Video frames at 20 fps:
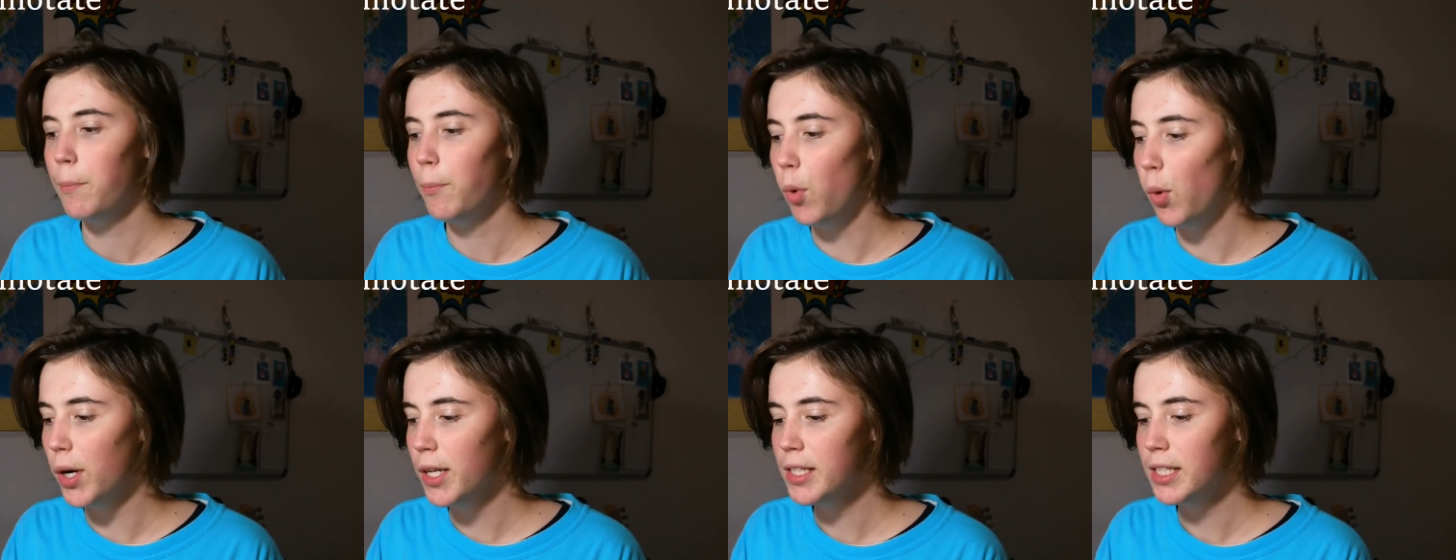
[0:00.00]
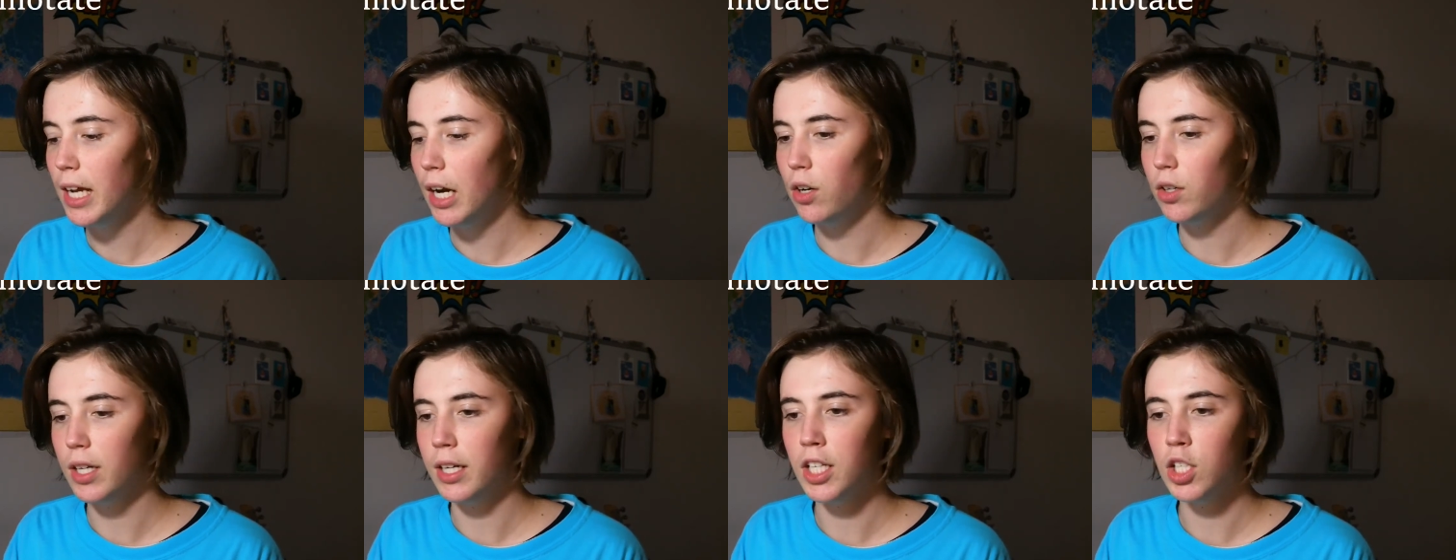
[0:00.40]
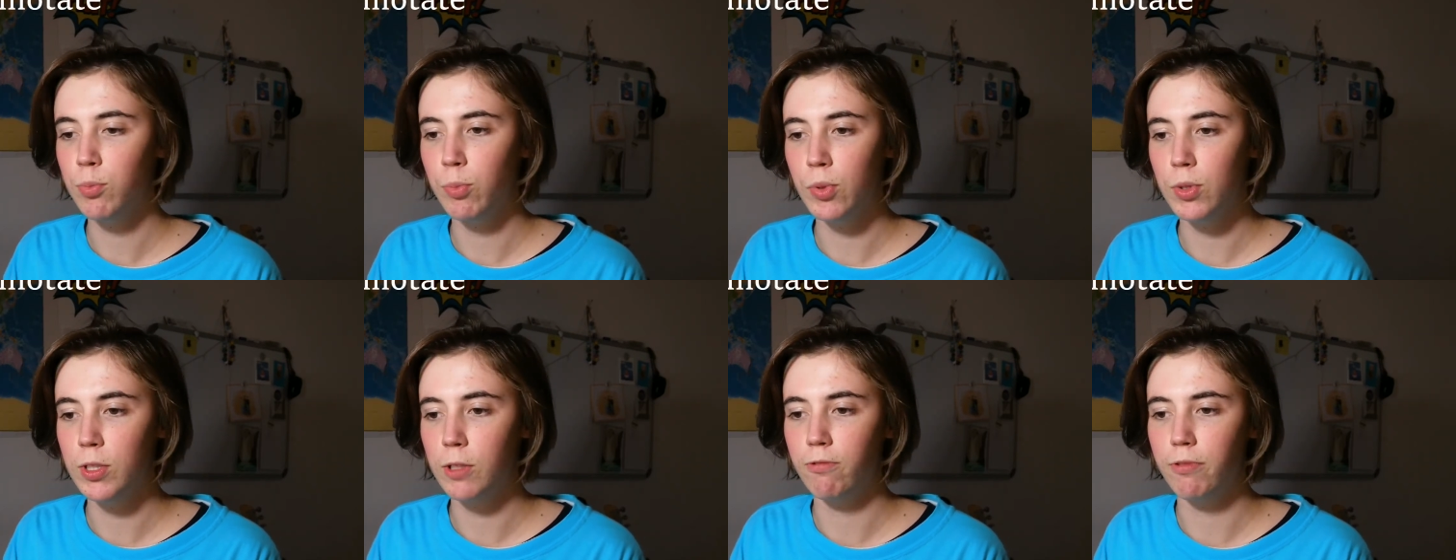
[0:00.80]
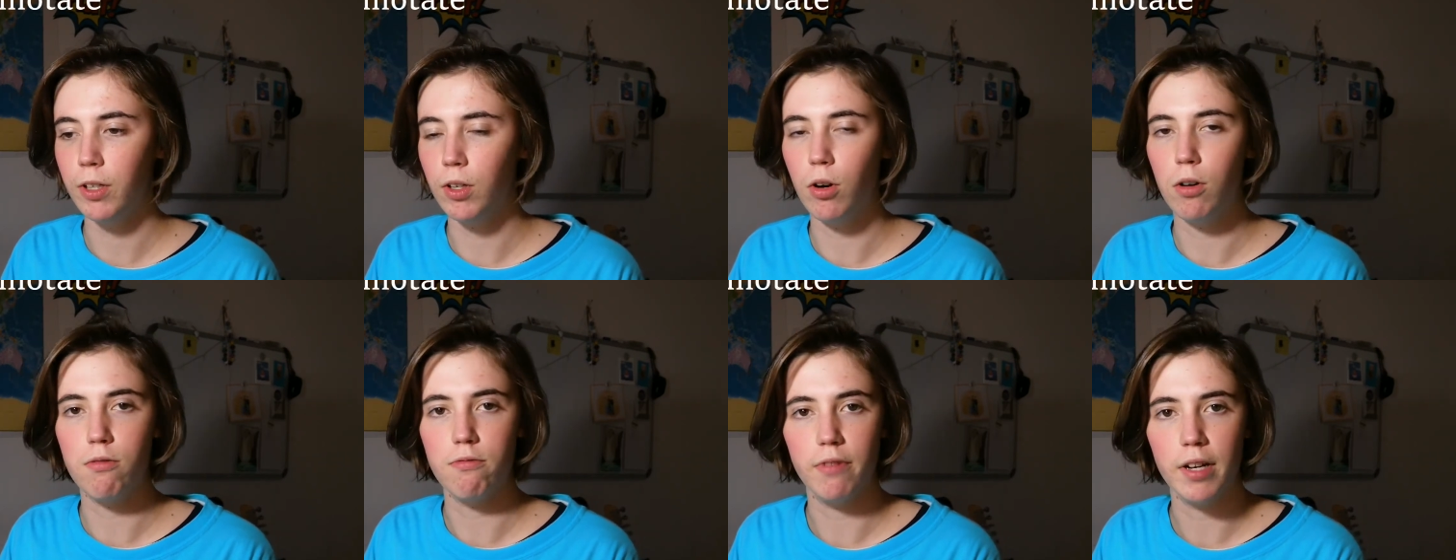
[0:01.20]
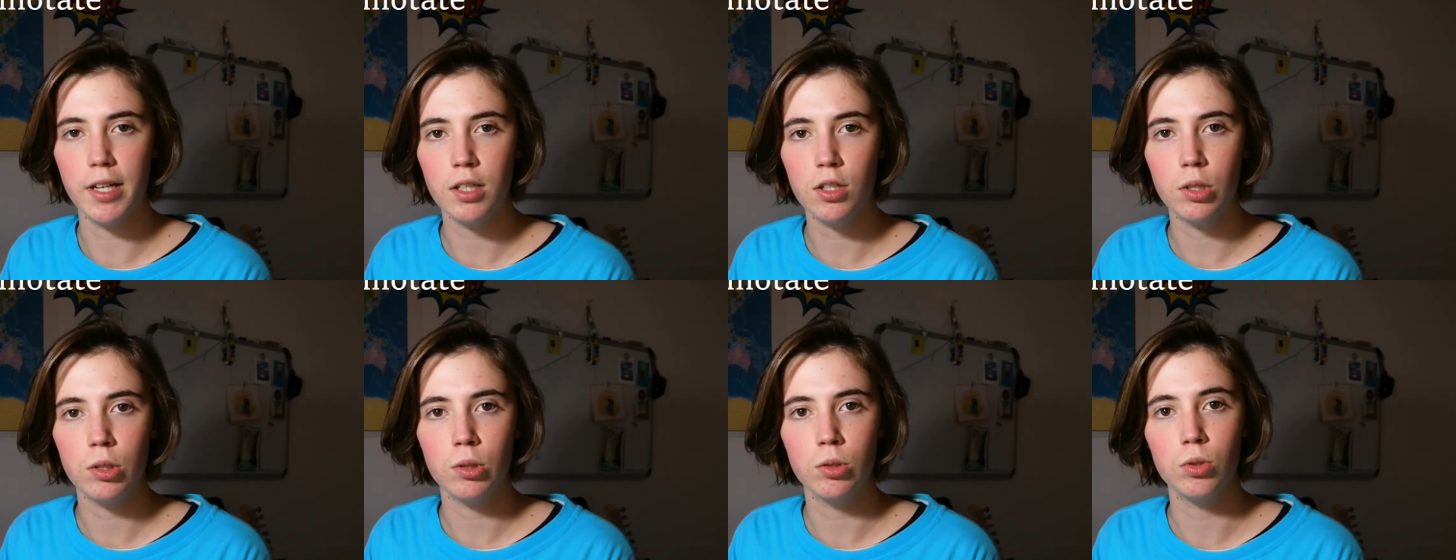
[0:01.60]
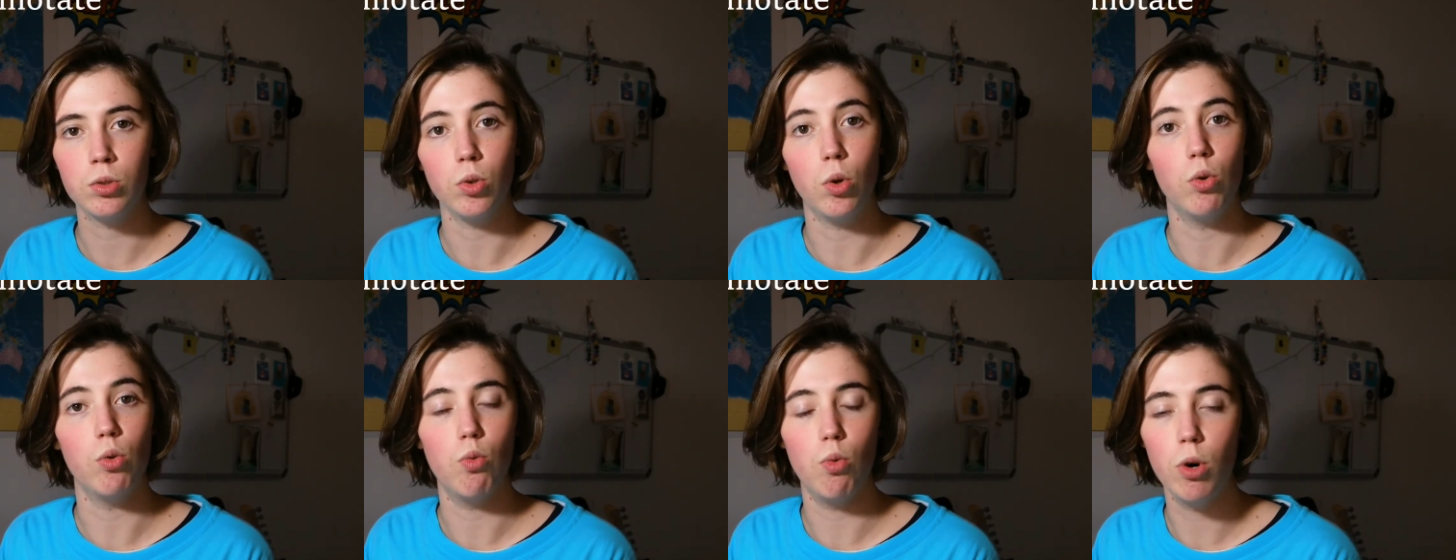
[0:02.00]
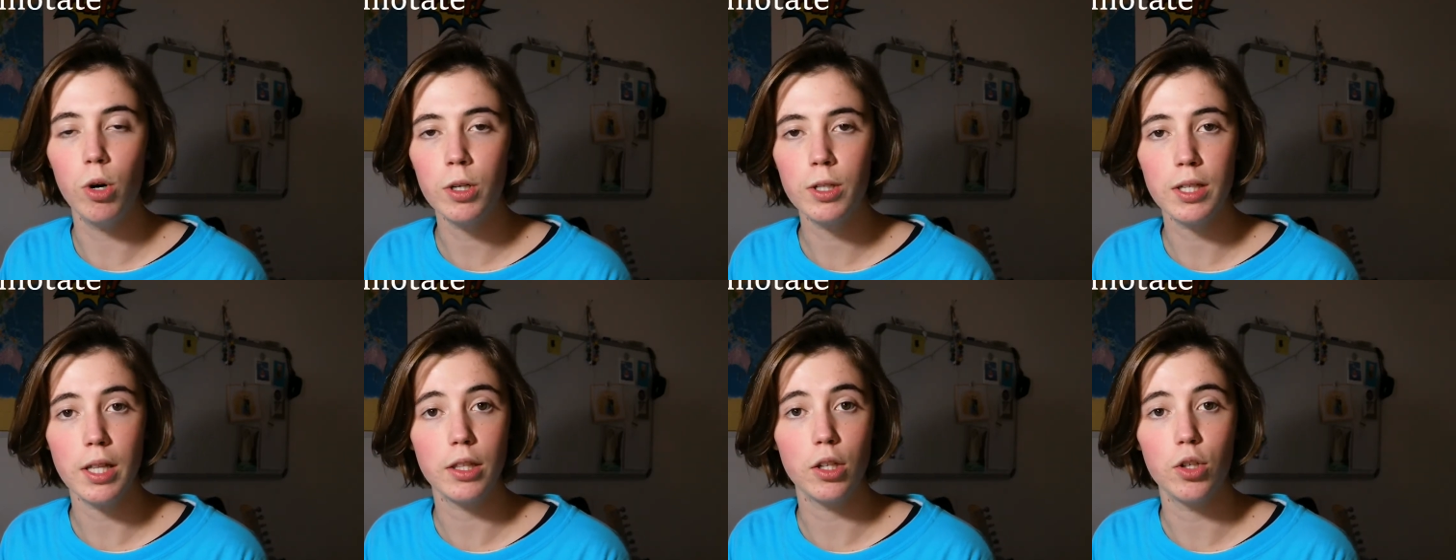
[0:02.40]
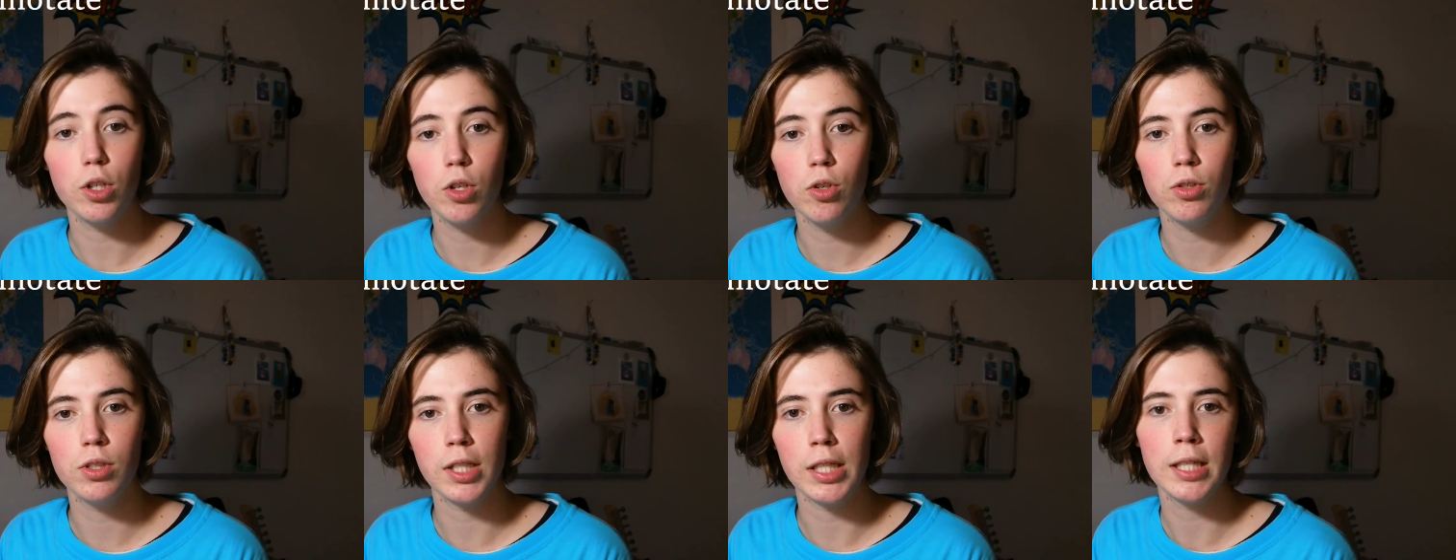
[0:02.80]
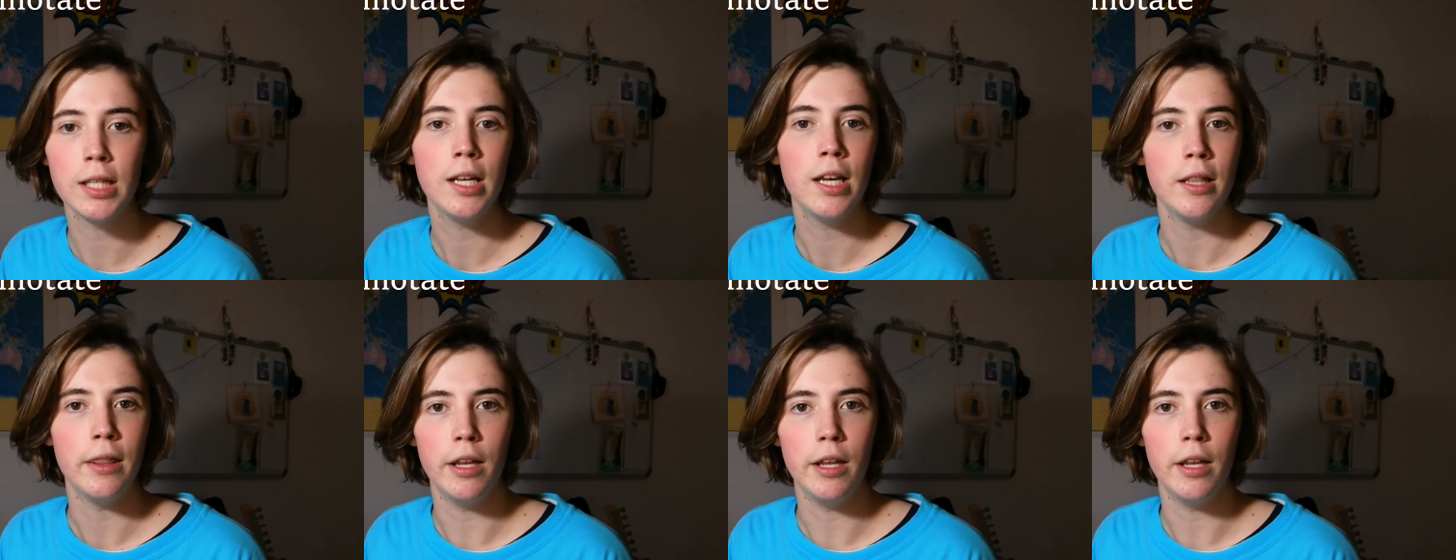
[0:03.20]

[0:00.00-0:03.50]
Point out any specific conventions or words that they're using